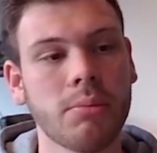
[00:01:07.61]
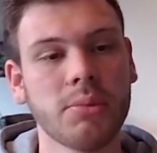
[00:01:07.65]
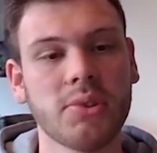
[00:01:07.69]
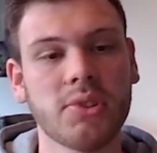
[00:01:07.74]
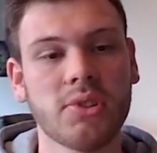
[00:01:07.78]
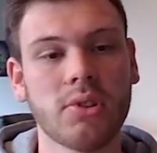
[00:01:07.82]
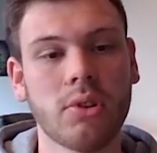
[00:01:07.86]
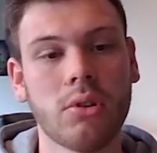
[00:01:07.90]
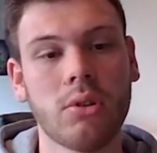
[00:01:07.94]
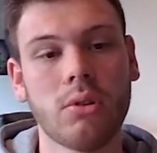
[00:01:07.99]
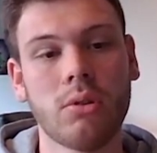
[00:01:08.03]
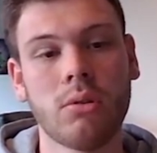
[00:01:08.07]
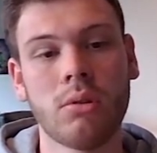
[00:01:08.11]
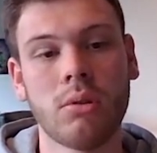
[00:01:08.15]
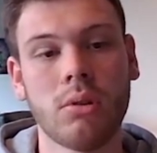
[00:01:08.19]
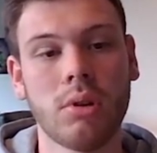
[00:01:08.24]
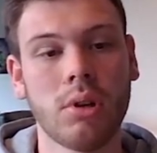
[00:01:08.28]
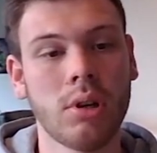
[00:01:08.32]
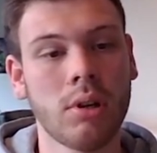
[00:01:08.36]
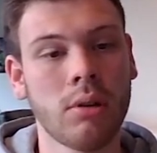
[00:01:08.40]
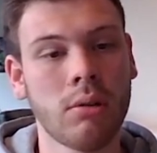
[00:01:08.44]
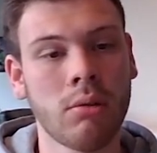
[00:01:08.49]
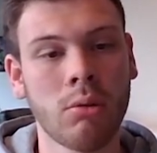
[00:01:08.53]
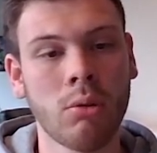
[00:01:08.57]
So
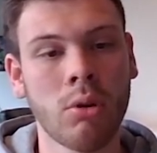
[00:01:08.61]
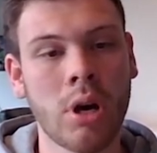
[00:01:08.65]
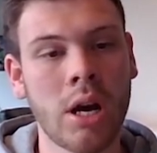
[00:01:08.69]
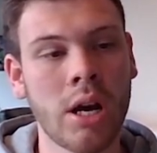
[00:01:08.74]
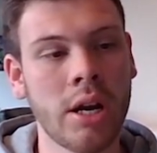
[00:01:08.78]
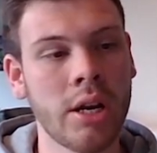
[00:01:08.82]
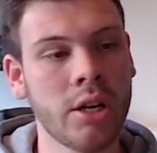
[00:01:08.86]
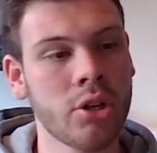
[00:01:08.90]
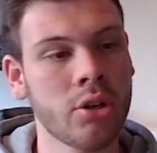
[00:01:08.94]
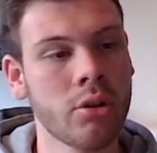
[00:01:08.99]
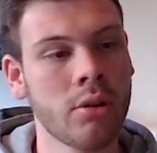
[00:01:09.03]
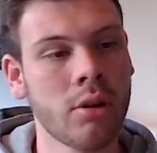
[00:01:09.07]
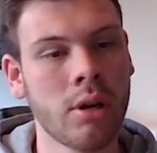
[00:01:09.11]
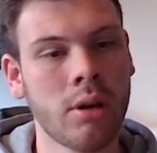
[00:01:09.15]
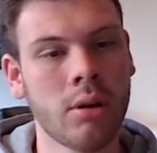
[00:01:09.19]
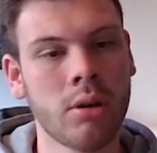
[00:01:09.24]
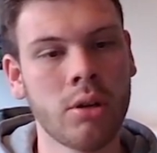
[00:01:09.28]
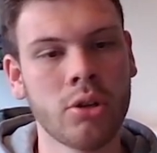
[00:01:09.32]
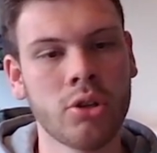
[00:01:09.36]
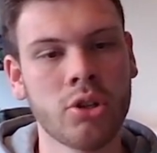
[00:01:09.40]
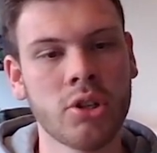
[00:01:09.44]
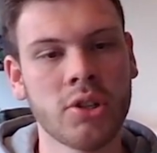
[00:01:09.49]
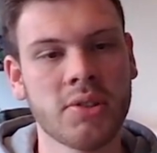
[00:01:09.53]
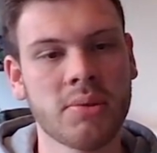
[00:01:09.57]
I
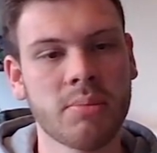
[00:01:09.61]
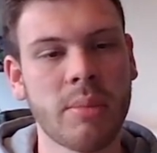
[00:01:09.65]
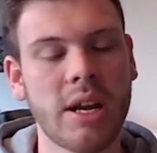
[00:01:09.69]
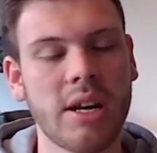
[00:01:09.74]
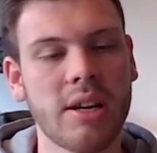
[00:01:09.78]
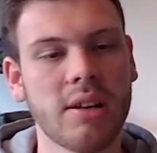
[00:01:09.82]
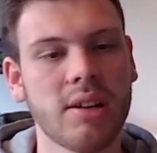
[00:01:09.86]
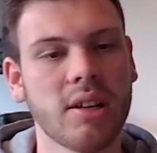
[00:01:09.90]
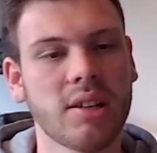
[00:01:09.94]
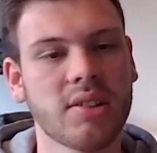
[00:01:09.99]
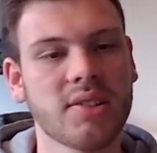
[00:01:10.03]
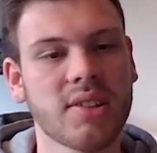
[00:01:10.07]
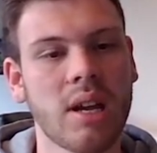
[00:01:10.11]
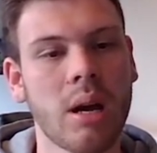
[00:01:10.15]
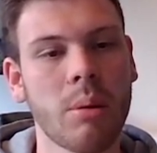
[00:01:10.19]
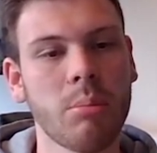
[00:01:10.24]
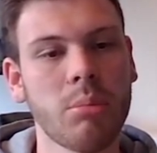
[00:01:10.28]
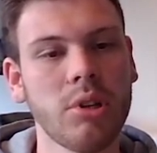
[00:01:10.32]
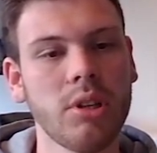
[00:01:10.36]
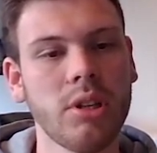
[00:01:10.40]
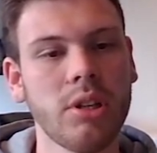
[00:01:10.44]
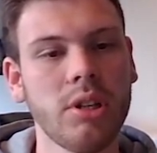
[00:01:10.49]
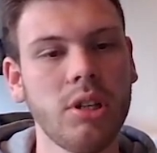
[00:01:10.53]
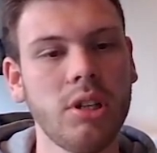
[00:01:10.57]
just made an
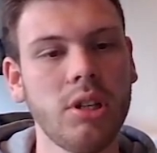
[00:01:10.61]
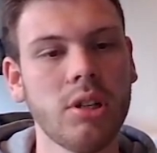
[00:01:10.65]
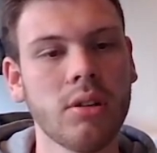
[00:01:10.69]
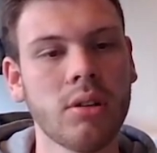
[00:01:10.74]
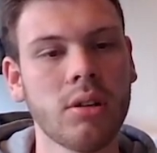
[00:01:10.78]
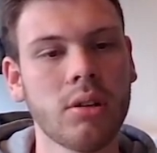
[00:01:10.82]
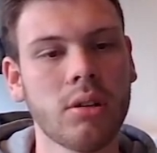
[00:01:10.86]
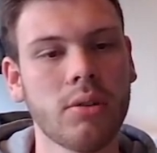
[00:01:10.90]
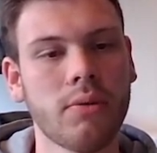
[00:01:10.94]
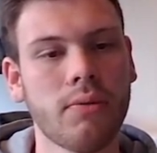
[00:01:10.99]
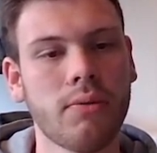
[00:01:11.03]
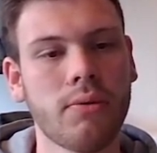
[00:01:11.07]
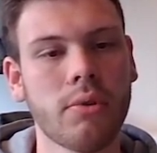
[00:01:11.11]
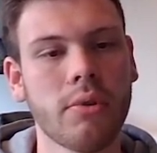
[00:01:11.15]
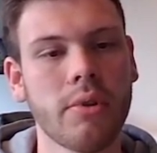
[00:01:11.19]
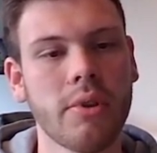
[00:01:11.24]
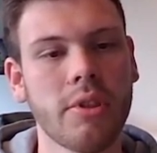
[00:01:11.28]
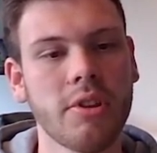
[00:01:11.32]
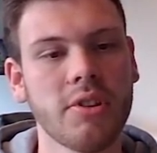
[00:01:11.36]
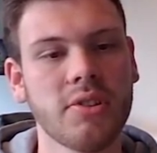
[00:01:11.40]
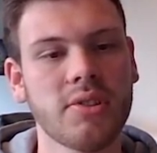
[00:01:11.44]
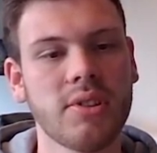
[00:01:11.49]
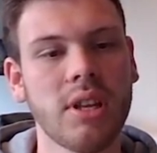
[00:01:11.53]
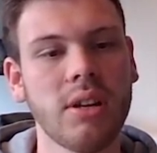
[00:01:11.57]
example in here for
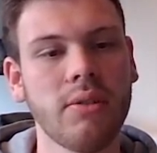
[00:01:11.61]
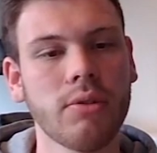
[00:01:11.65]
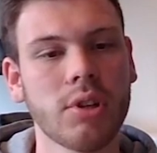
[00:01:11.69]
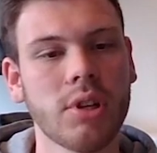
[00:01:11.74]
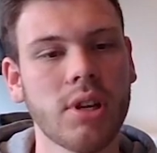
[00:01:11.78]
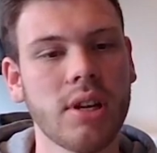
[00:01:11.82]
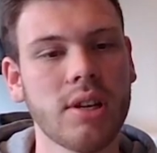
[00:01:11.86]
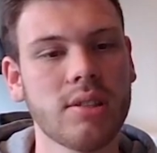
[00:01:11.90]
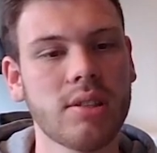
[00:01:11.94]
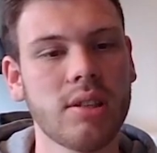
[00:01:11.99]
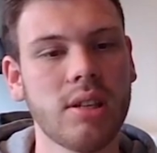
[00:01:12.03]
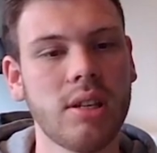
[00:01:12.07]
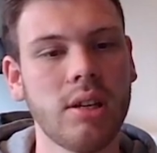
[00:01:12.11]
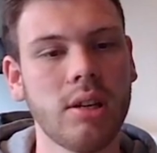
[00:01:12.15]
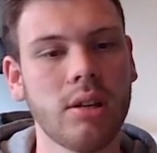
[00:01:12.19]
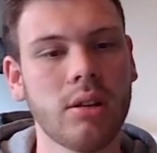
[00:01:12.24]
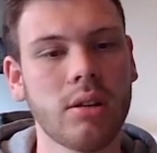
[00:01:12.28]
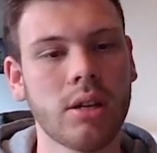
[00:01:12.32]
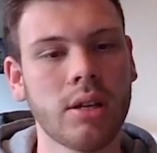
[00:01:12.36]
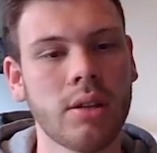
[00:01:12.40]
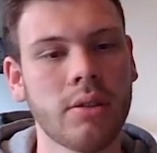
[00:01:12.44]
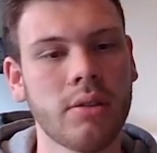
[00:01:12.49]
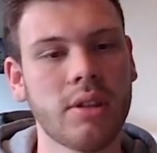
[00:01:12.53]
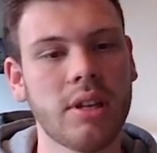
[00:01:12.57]
this Linkvertise
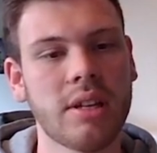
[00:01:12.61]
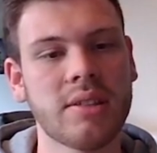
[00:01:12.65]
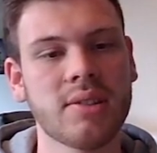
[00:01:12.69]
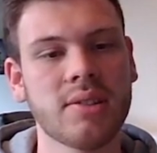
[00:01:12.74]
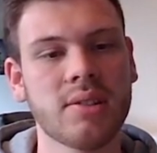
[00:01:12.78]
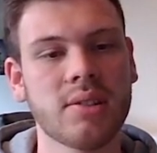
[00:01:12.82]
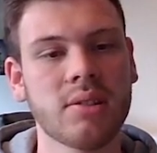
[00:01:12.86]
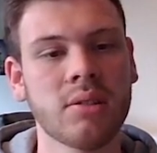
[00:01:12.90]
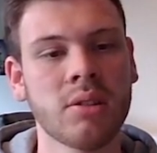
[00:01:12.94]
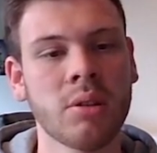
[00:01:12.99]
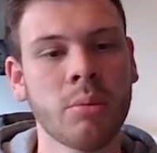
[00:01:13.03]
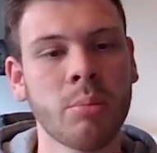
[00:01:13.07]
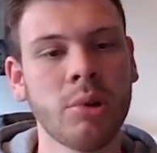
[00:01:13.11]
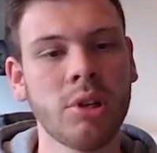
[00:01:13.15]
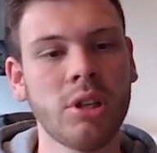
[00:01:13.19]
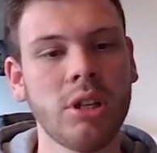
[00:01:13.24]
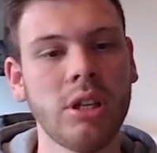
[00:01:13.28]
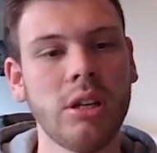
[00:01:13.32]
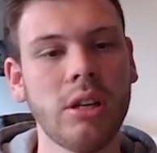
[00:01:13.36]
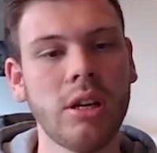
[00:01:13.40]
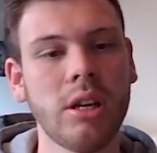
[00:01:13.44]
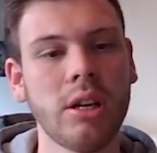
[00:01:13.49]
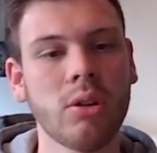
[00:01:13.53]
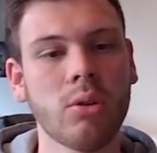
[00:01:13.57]
link, and that's the
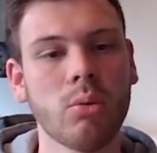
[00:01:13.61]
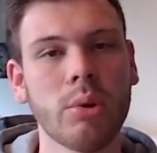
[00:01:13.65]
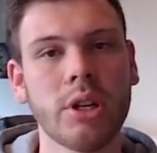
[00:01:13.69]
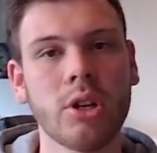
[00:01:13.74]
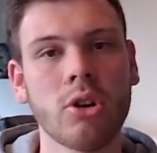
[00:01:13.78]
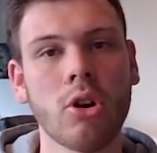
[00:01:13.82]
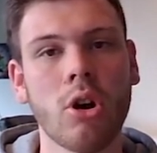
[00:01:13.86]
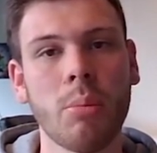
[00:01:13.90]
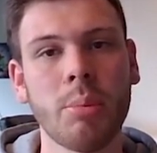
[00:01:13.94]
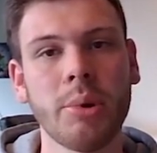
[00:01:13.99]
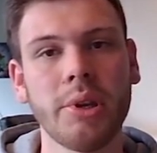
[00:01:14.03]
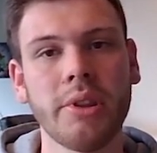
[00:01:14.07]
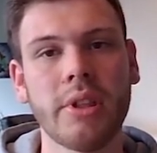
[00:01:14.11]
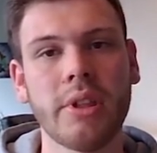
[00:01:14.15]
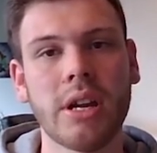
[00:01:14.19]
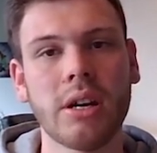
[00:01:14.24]
Bitly link. We copy